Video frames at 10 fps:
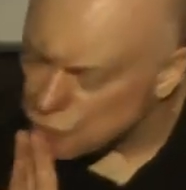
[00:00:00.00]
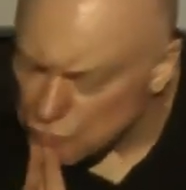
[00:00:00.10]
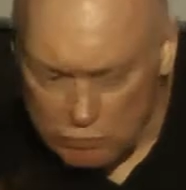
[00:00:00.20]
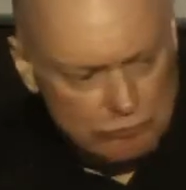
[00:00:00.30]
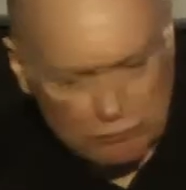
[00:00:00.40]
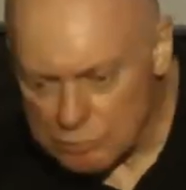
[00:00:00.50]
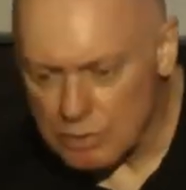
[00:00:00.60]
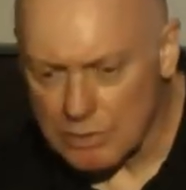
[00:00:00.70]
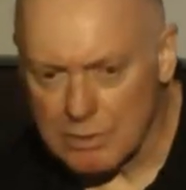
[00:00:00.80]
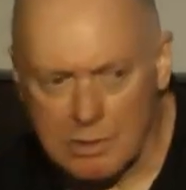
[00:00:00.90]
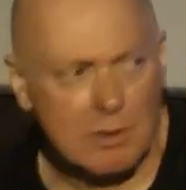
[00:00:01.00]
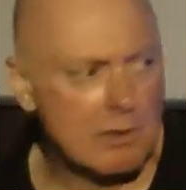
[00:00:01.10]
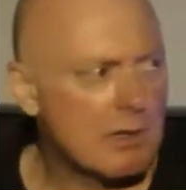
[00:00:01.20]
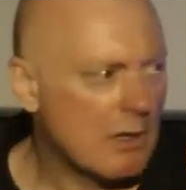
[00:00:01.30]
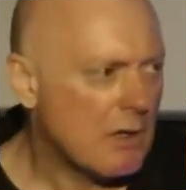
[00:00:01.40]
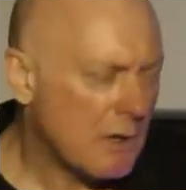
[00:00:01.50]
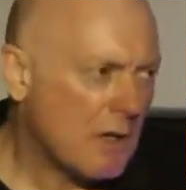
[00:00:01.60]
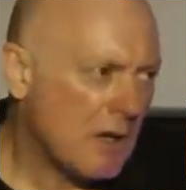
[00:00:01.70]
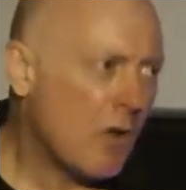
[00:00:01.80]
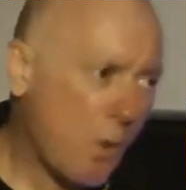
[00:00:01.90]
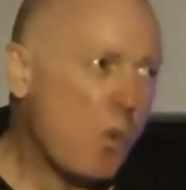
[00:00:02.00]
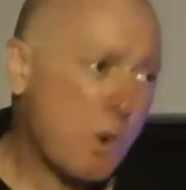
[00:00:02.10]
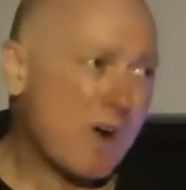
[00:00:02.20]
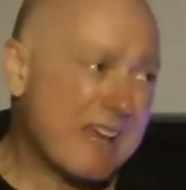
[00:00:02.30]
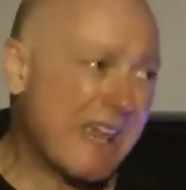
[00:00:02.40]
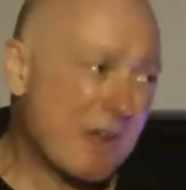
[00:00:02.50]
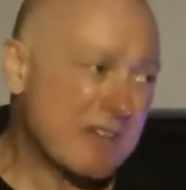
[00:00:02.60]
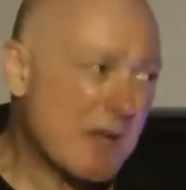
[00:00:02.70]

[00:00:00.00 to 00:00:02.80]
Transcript: we are guilty concerning our brother. Notice the guilt now.